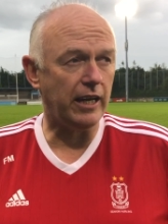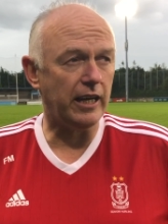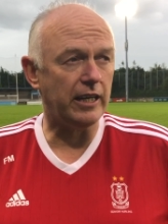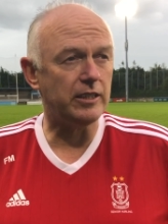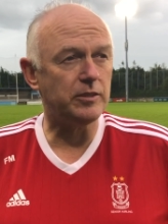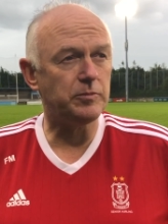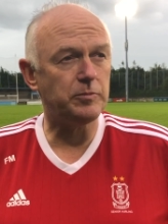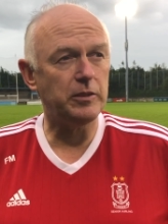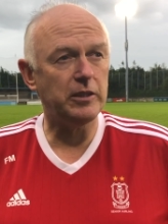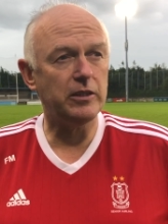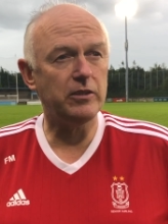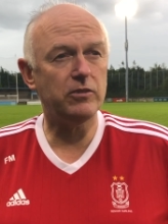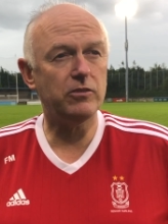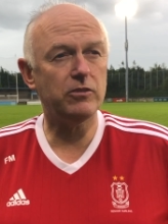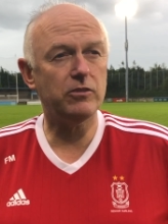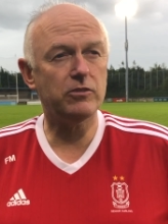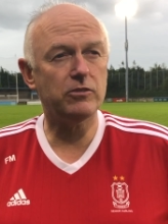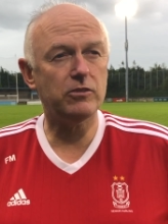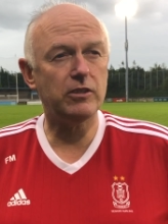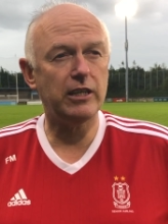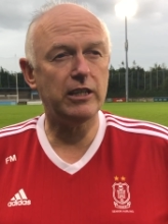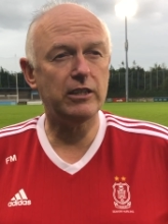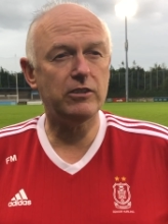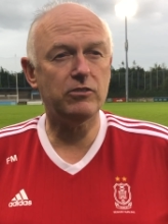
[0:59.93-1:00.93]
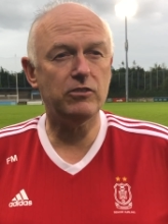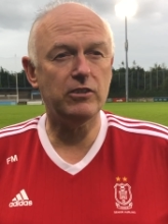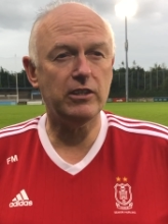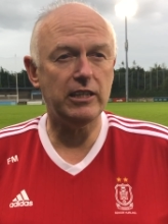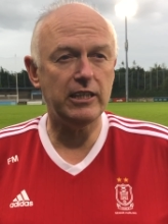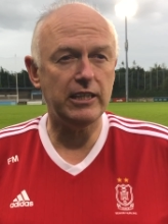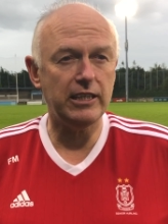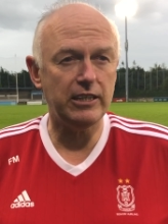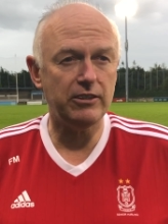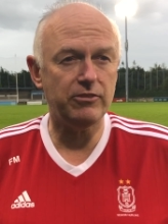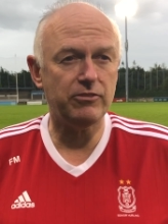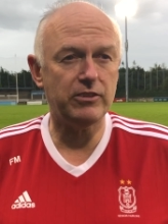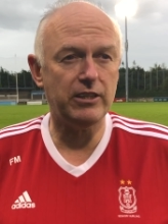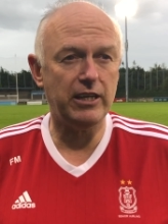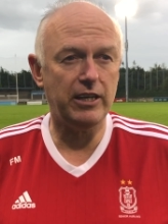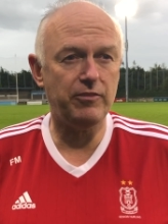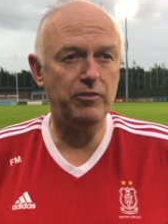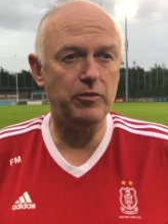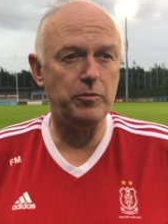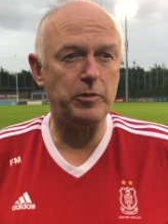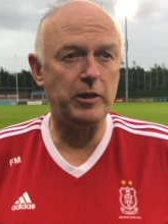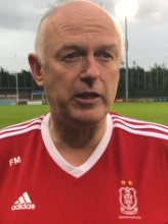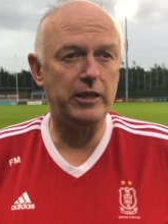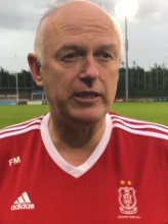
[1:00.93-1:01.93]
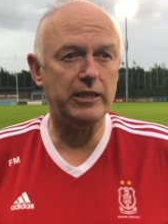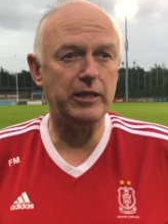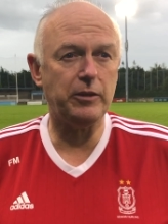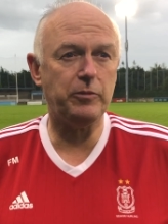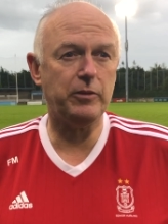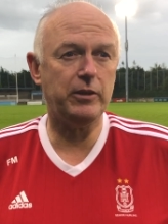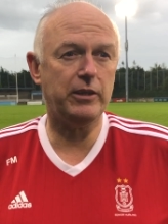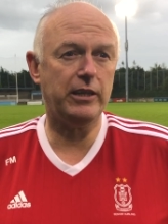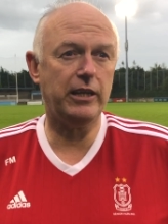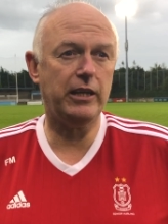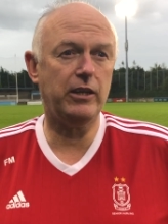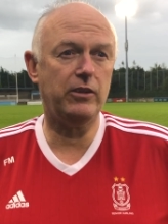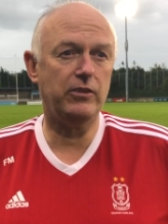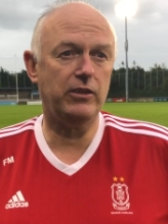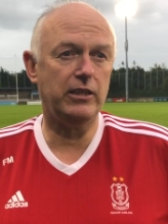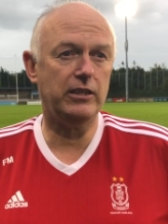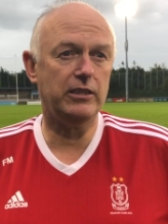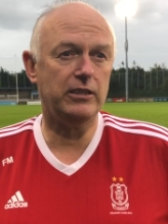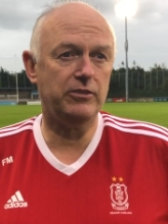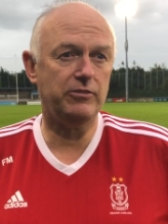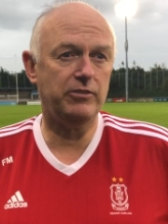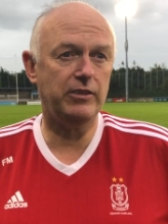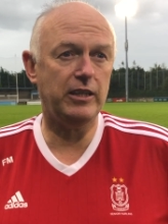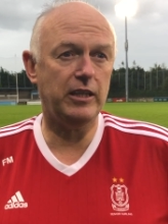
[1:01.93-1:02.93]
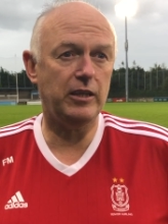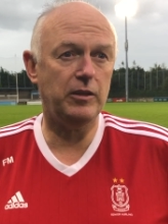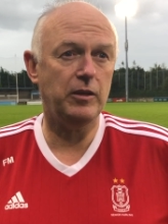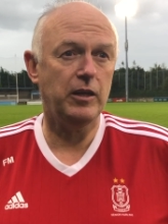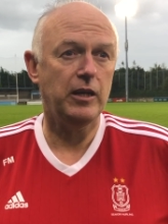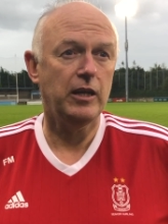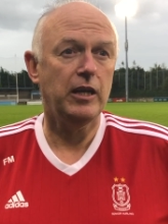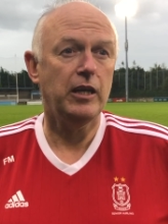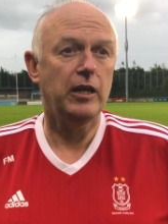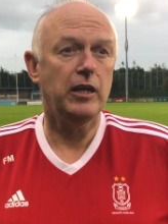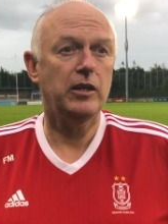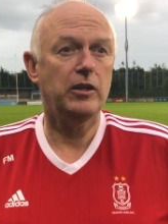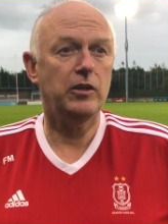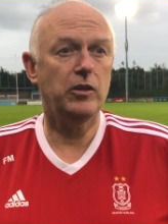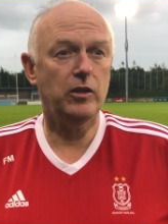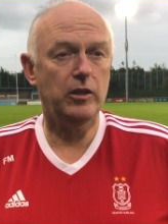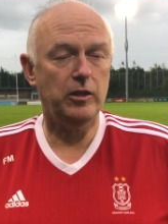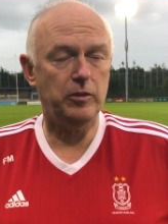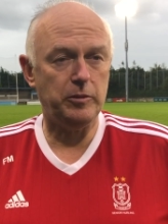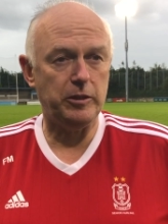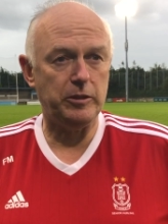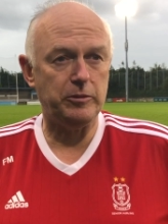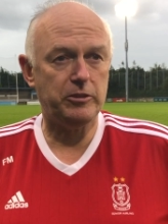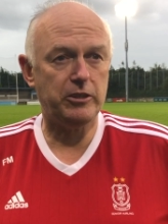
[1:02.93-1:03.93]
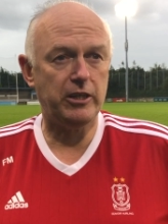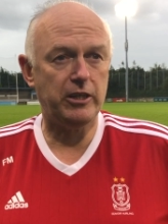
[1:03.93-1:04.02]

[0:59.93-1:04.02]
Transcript: and it's been a great relief to everybody that we can get out onto the field, do a little bit of